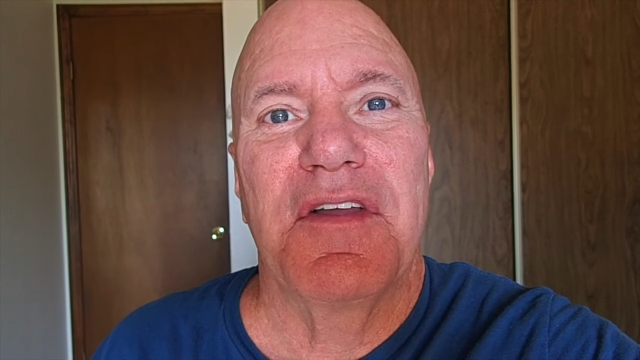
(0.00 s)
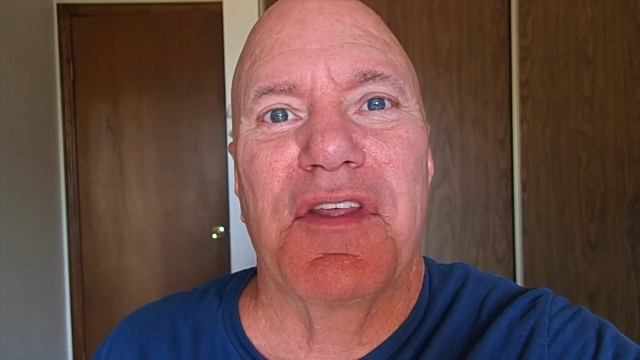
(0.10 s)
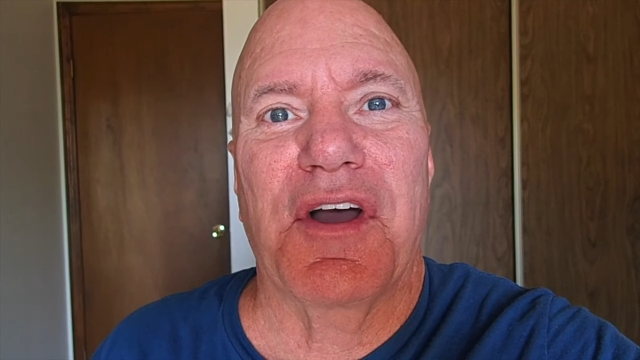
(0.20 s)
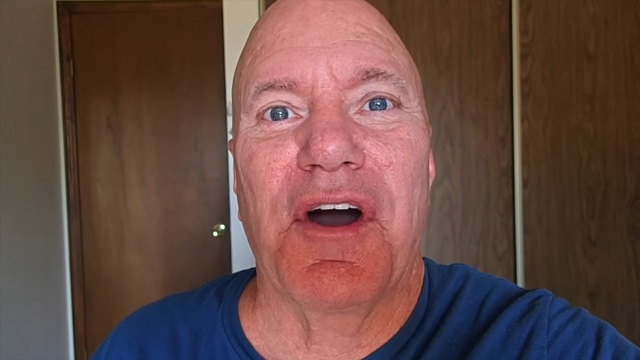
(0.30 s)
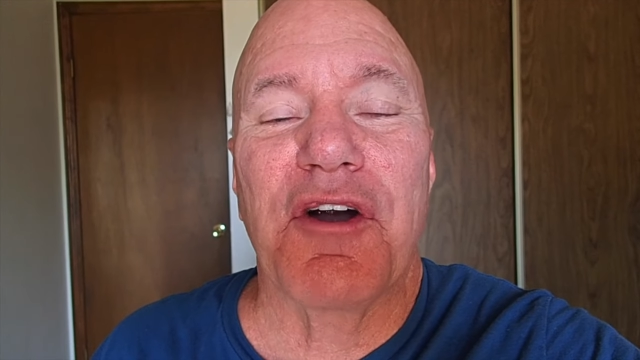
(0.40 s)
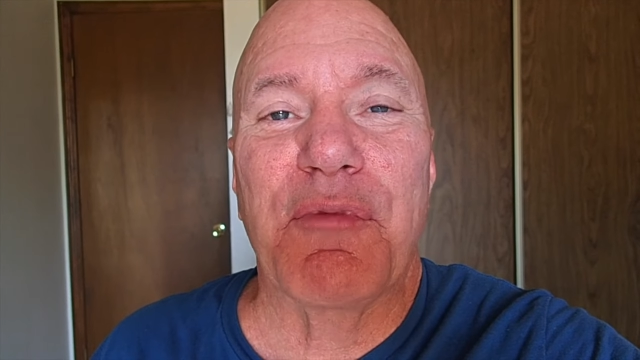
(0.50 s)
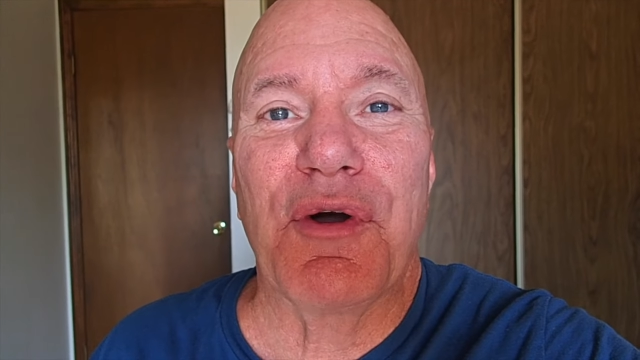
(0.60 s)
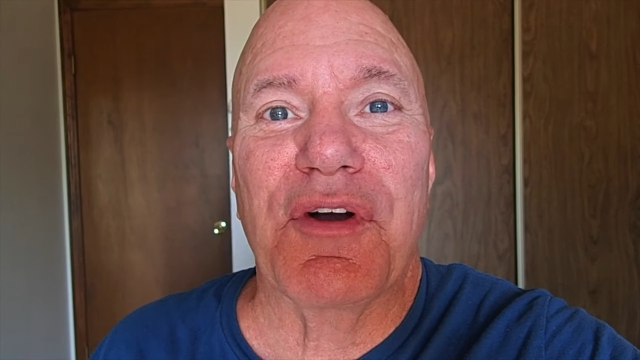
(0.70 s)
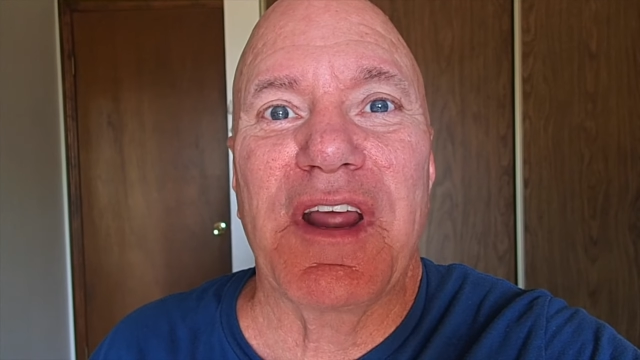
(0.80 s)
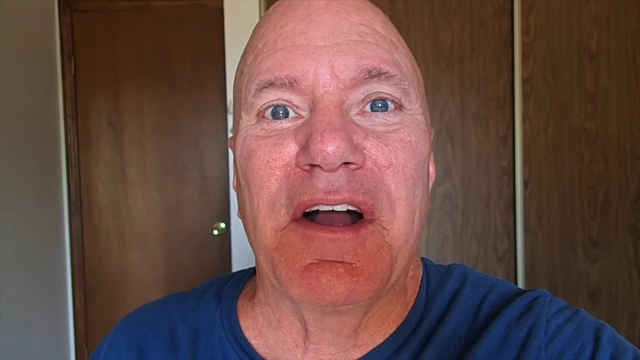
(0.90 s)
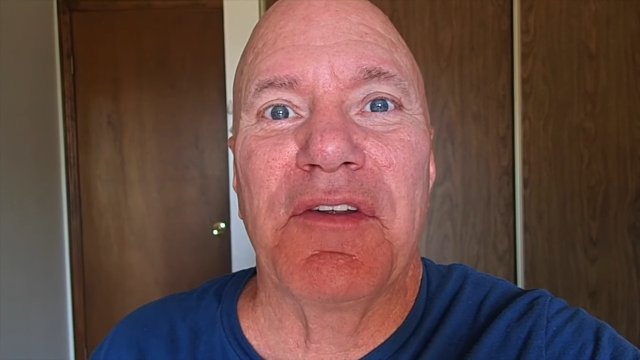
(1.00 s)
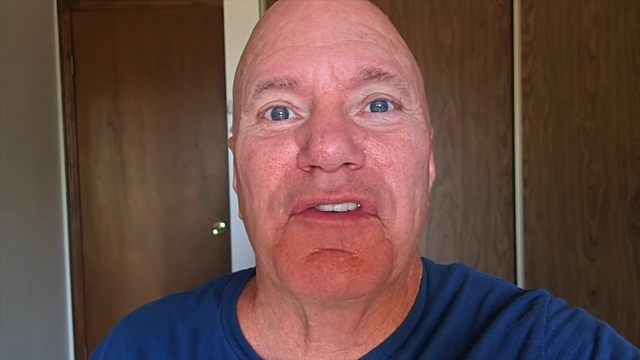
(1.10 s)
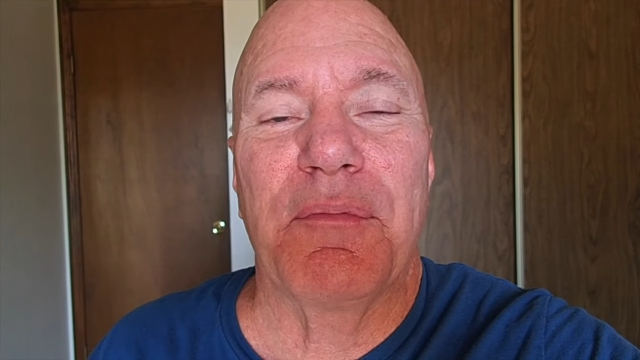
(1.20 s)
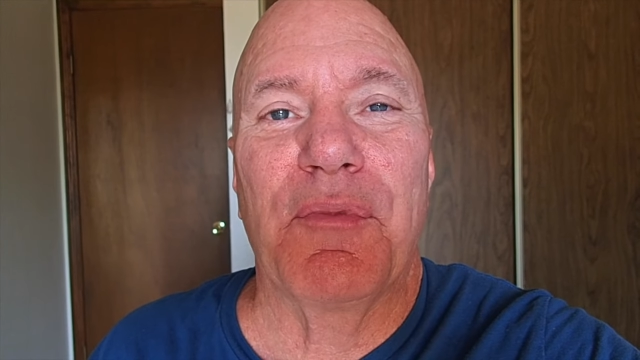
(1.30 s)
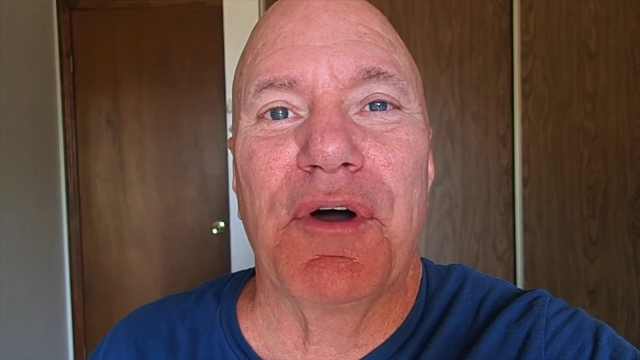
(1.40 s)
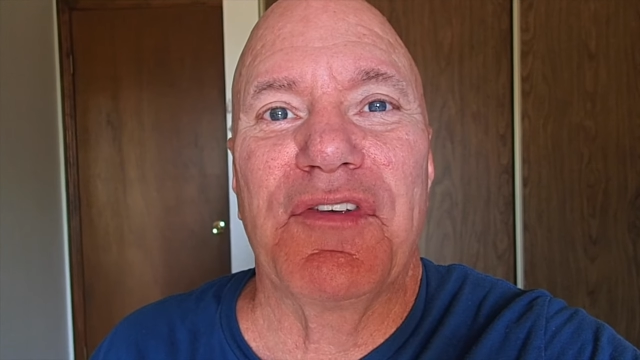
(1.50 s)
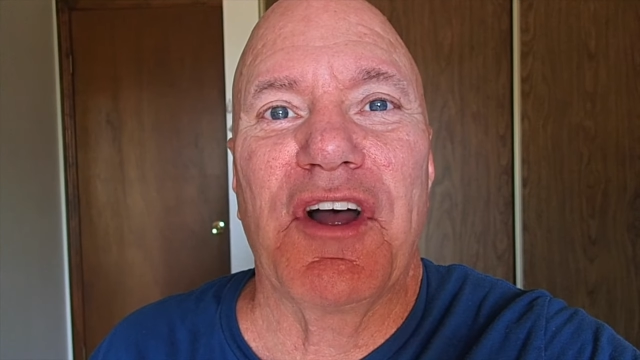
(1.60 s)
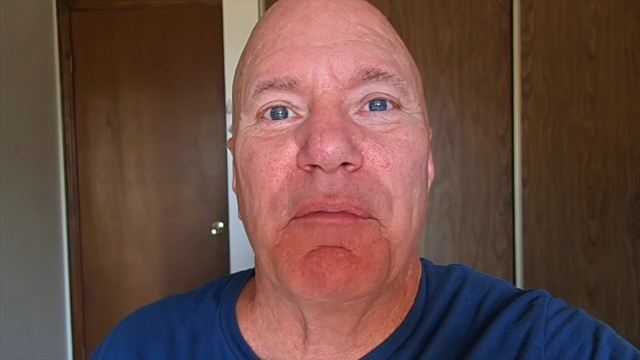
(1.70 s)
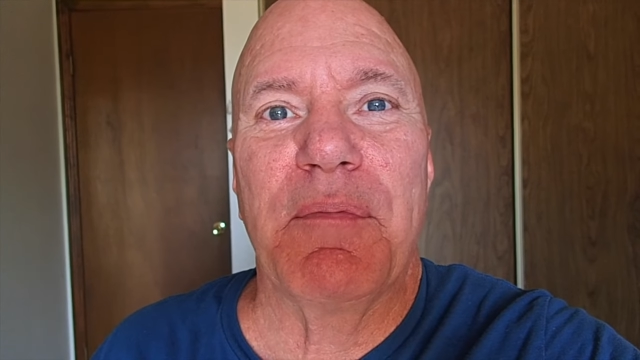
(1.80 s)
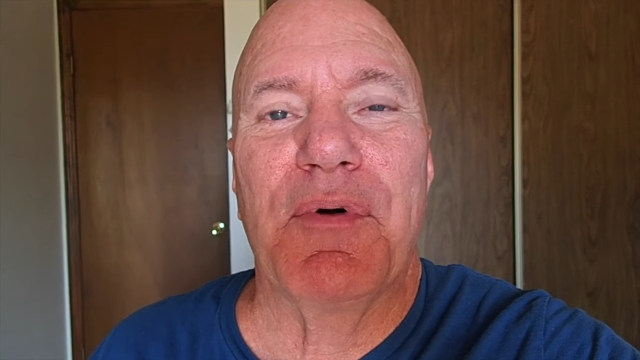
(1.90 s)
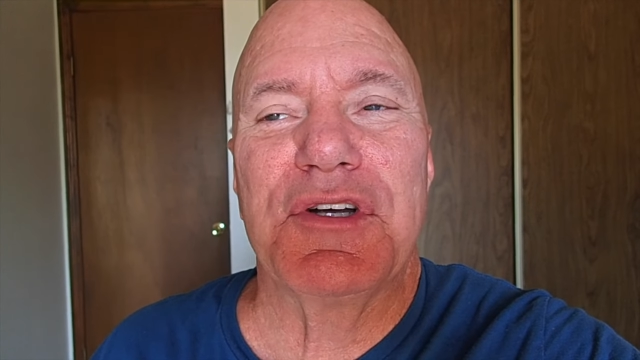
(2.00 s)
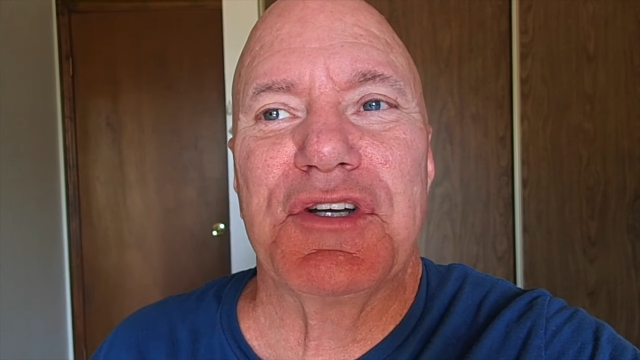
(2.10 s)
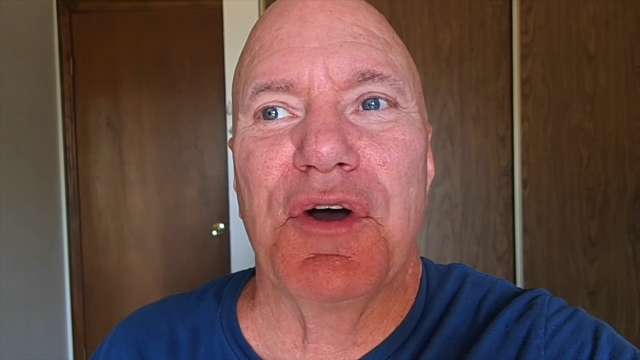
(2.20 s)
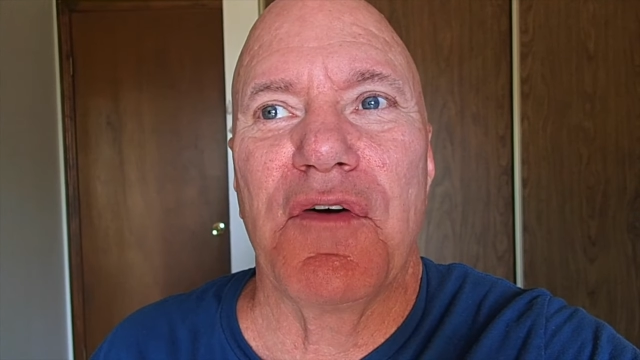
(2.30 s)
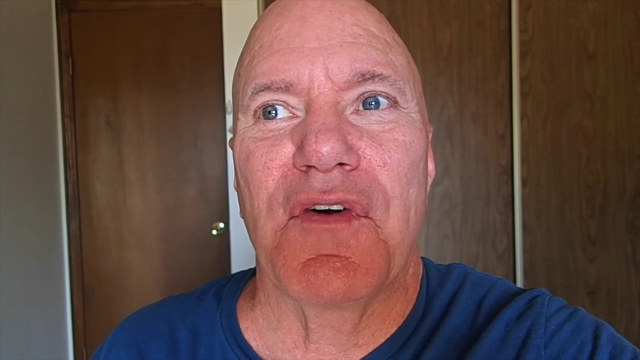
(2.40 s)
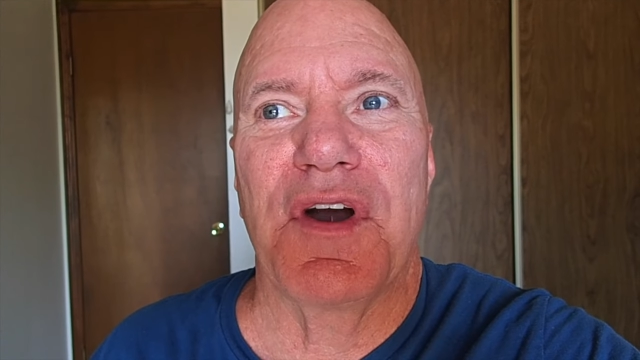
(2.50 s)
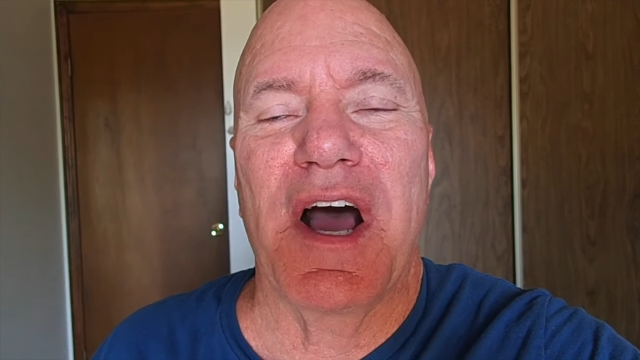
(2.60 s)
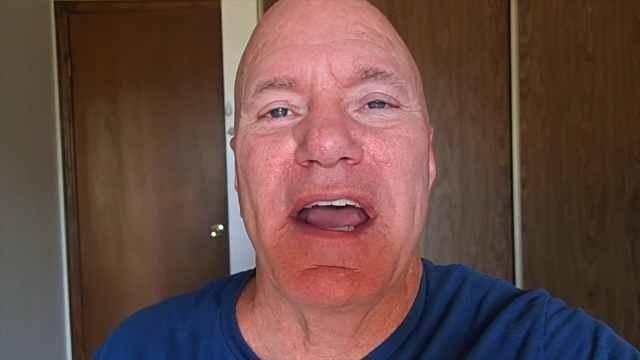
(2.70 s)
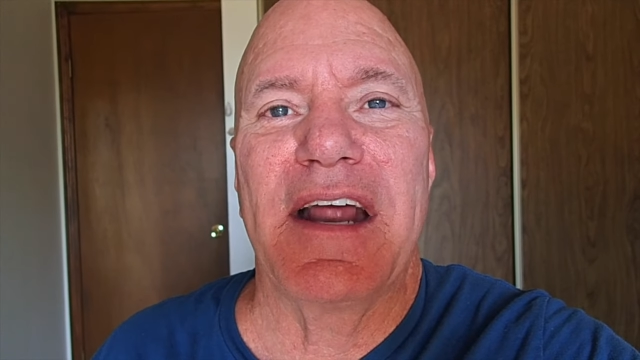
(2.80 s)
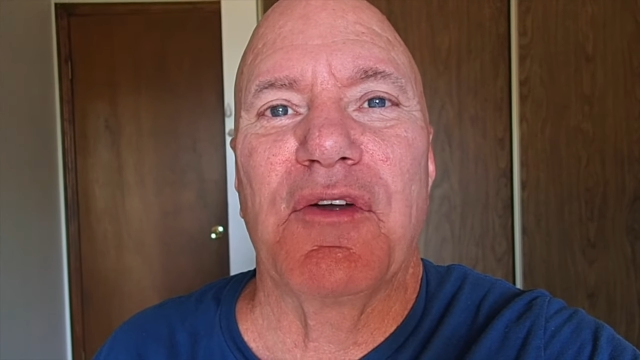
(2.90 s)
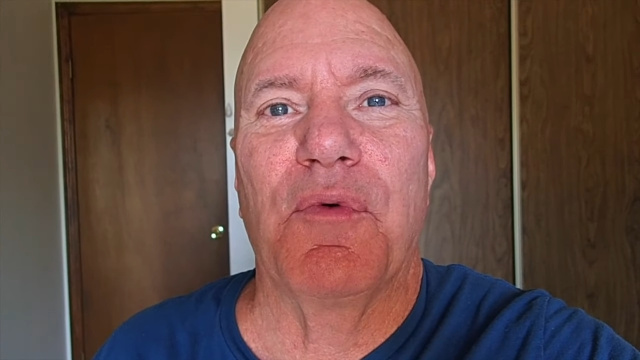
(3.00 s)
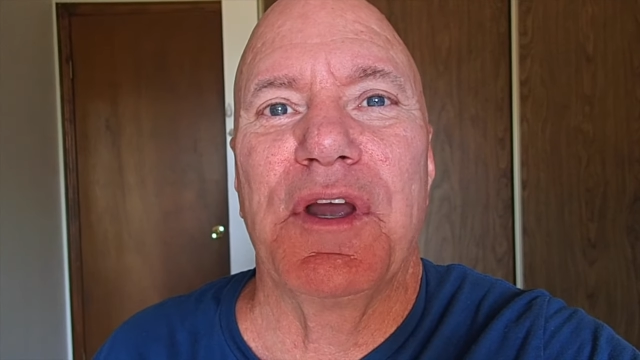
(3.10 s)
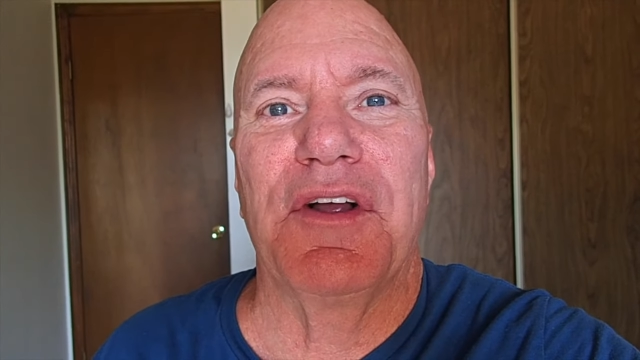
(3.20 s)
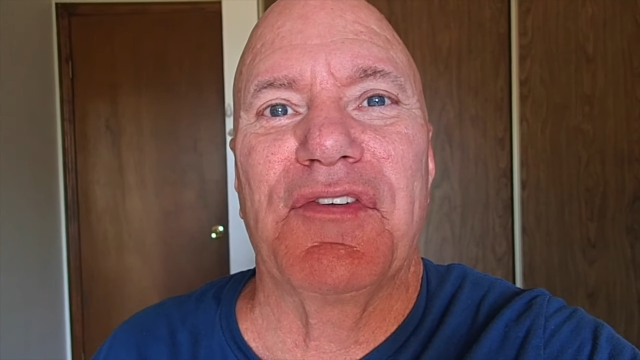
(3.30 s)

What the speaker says: the car broke down, some boys helped me push it over, and I had to wheel